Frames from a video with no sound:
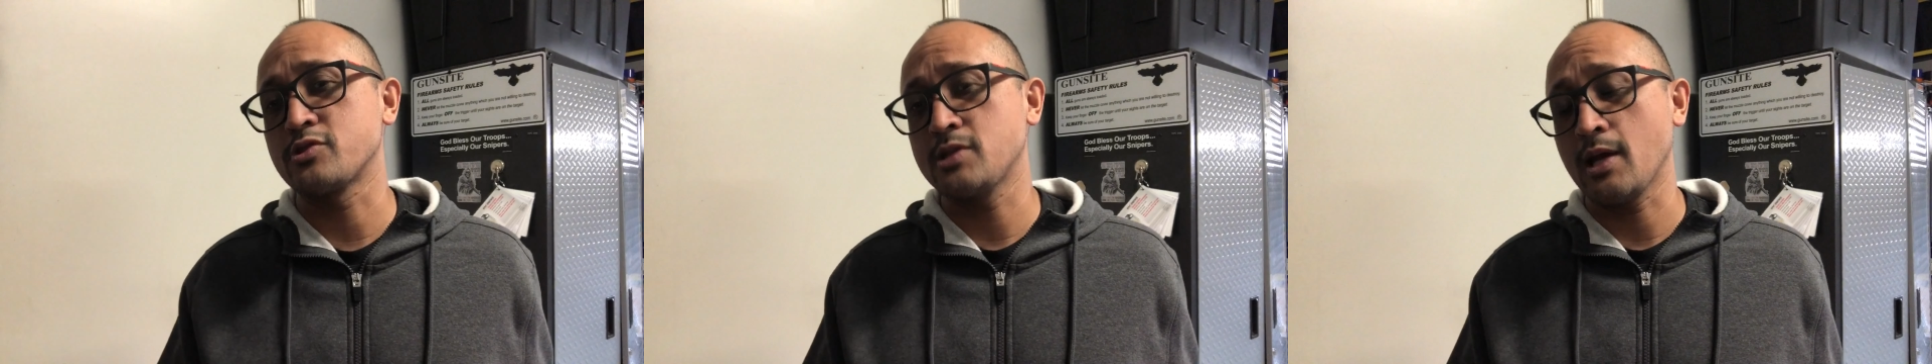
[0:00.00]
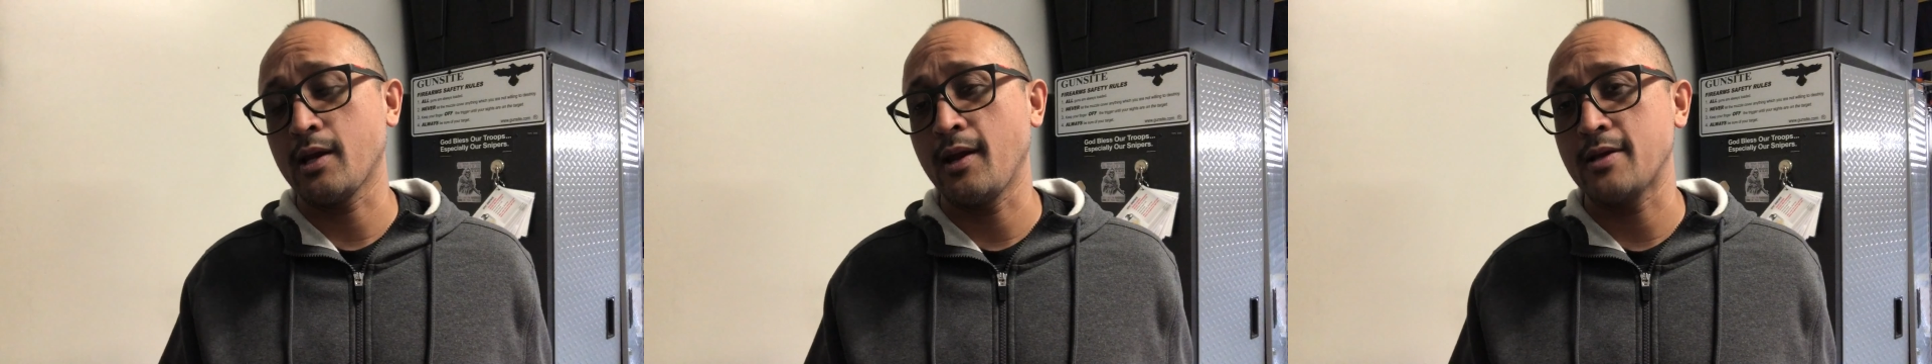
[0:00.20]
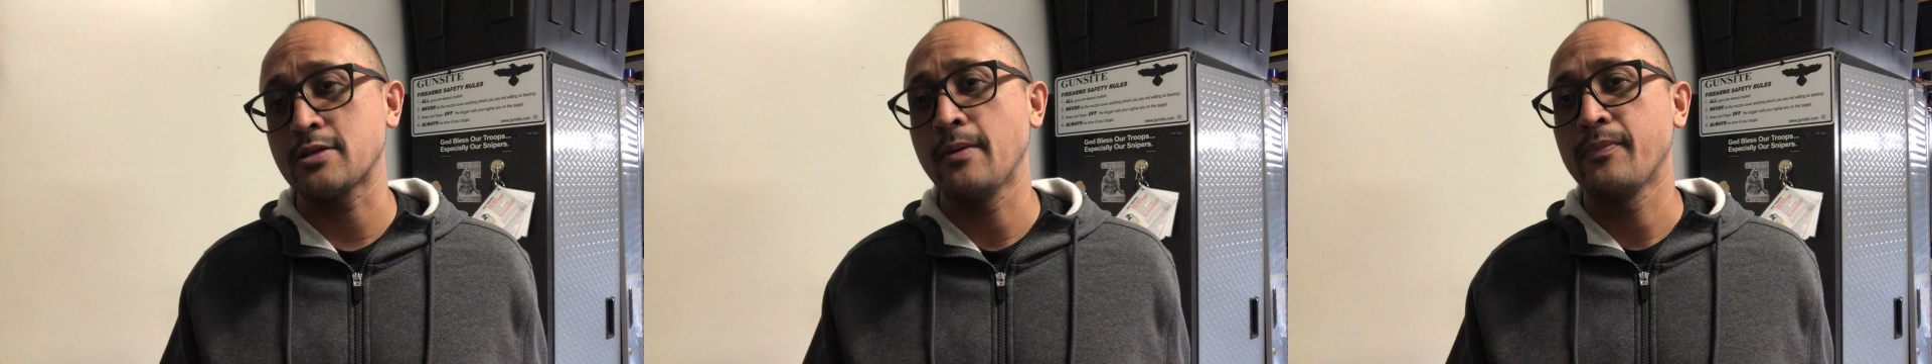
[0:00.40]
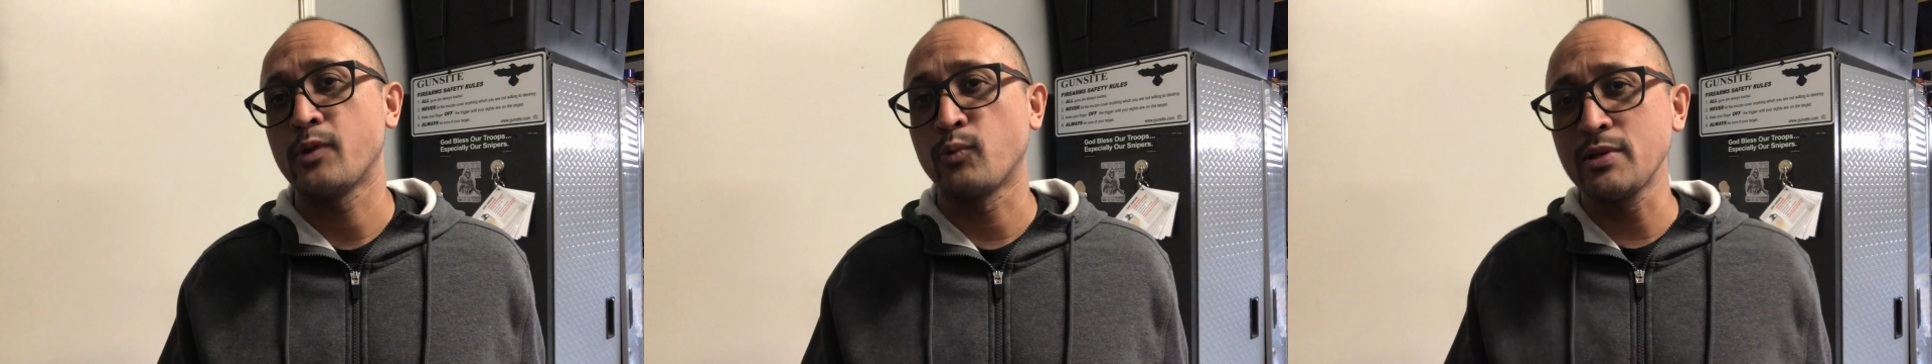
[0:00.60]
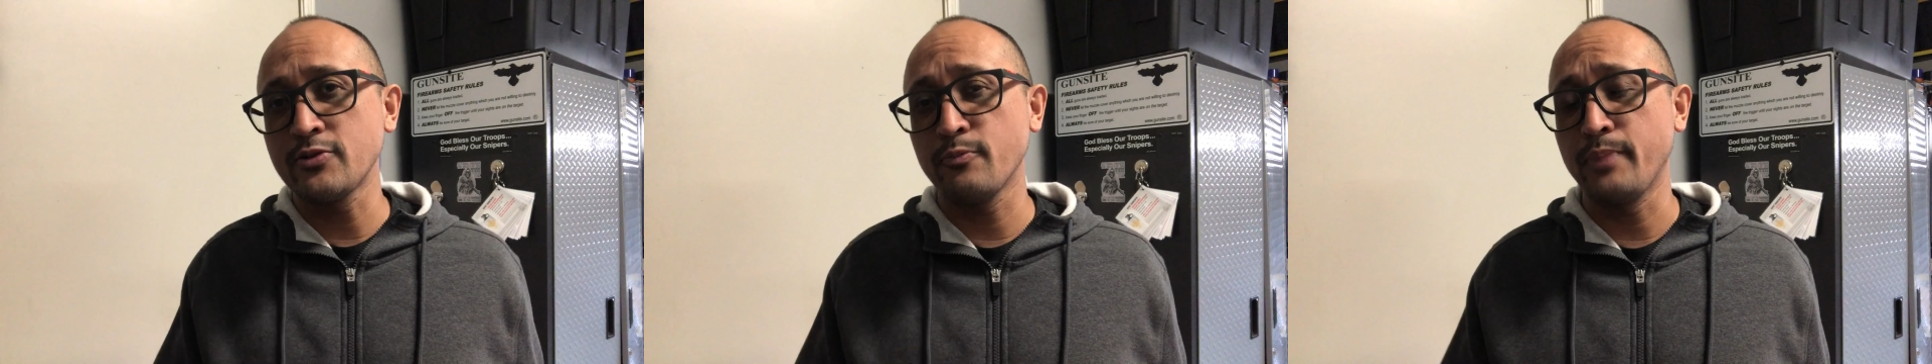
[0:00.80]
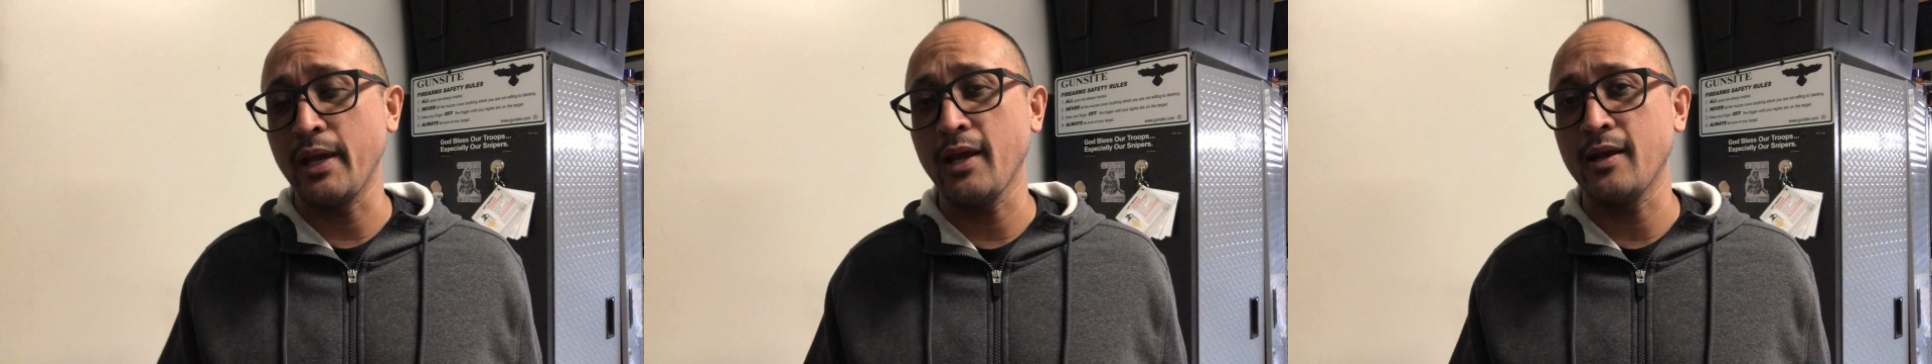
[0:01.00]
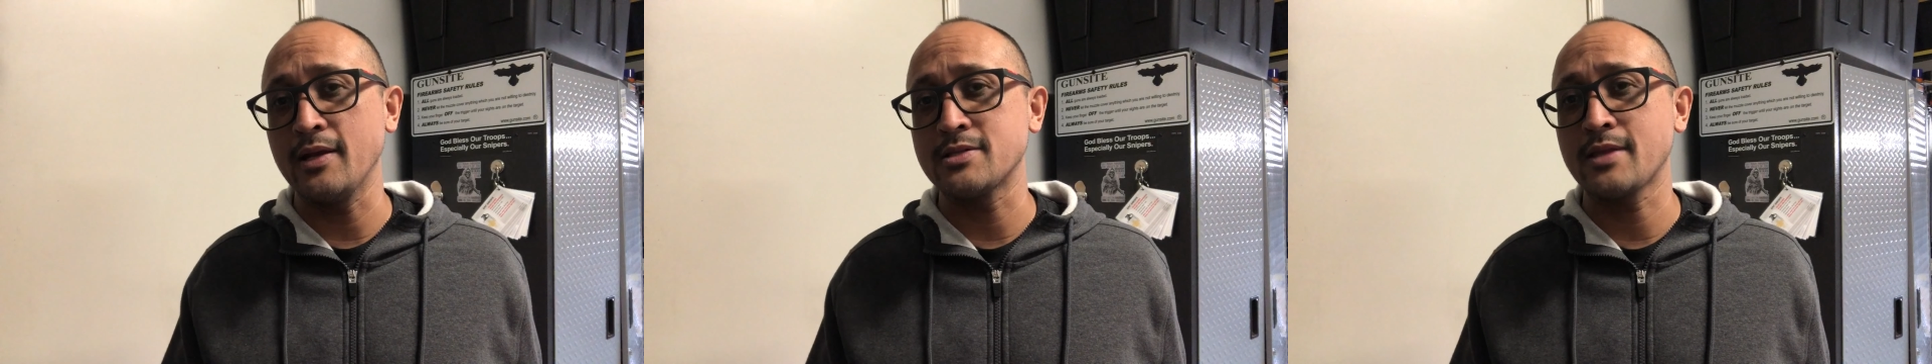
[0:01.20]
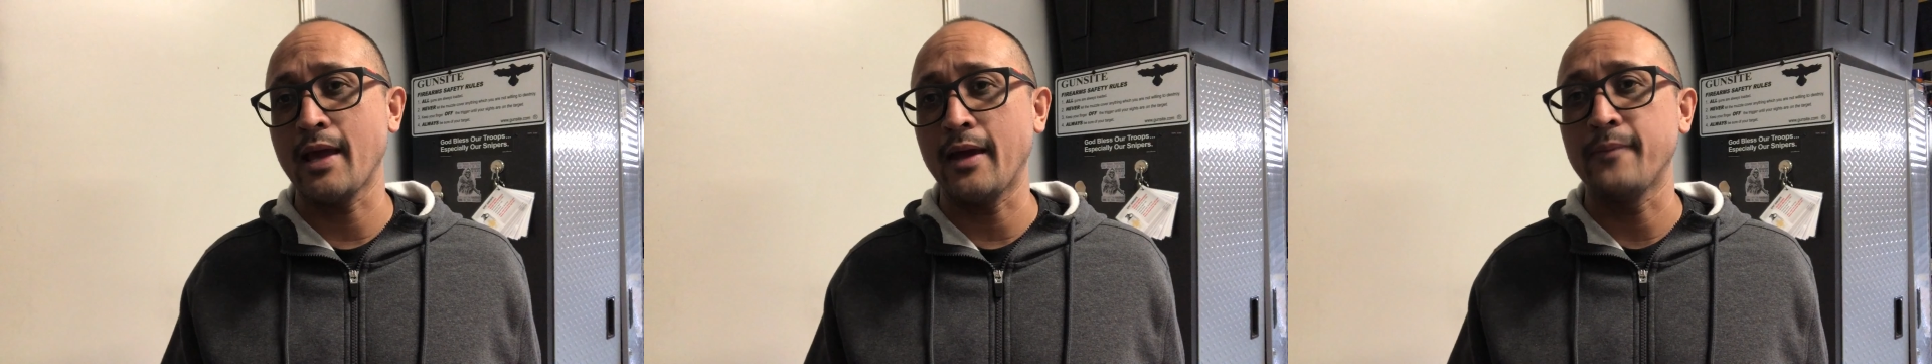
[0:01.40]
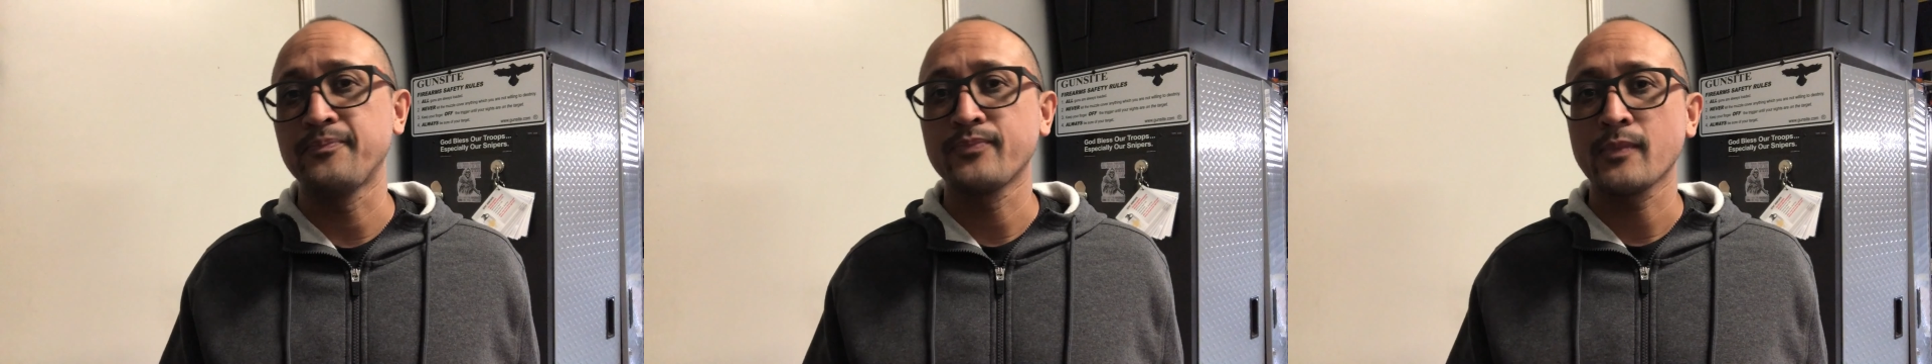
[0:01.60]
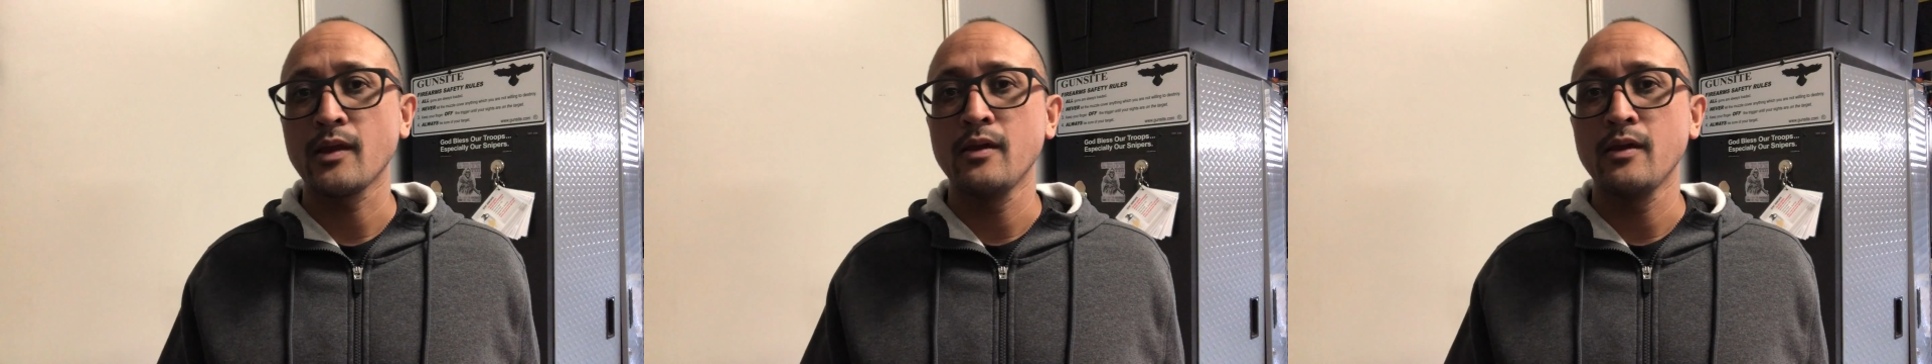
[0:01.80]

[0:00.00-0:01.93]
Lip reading: techniques. The reason being is that